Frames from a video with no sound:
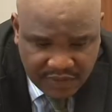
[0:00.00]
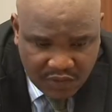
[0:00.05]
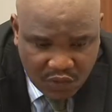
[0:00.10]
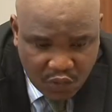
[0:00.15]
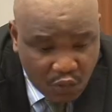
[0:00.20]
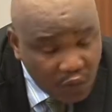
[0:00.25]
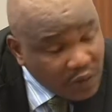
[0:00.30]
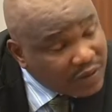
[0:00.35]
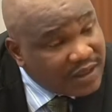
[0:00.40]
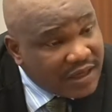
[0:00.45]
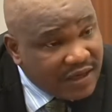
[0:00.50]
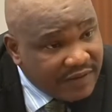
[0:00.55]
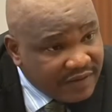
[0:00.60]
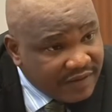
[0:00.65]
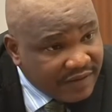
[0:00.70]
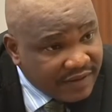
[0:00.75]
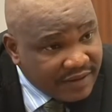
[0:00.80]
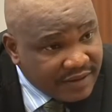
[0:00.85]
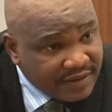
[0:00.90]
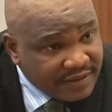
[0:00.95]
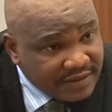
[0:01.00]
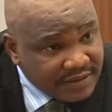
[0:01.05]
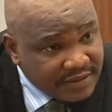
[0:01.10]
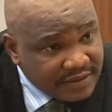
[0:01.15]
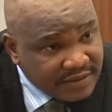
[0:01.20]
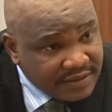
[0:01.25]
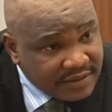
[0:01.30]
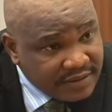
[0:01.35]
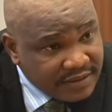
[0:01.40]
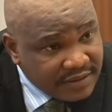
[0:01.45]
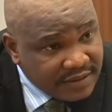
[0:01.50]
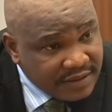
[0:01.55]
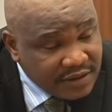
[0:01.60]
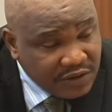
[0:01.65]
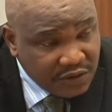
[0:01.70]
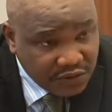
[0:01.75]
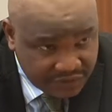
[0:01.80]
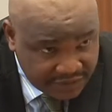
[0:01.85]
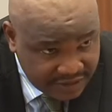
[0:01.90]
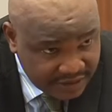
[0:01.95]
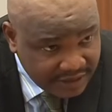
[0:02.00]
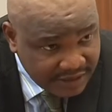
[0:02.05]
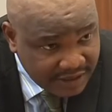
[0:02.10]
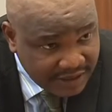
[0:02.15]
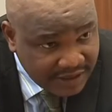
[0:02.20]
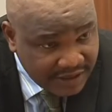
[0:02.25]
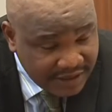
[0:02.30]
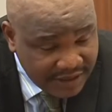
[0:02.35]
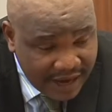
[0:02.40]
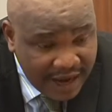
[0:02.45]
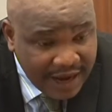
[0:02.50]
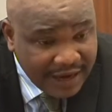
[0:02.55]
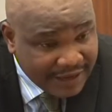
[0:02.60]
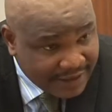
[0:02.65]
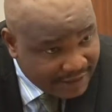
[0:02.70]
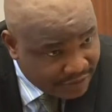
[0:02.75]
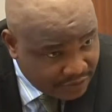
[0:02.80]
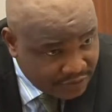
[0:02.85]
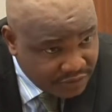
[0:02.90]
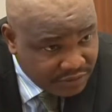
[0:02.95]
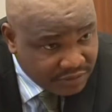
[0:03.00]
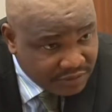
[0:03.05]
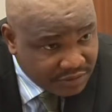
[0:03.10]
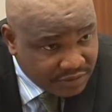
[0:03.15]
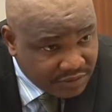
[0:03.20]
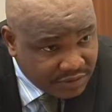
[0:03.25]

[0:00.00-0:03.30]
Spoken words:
Whatever thing you think I can do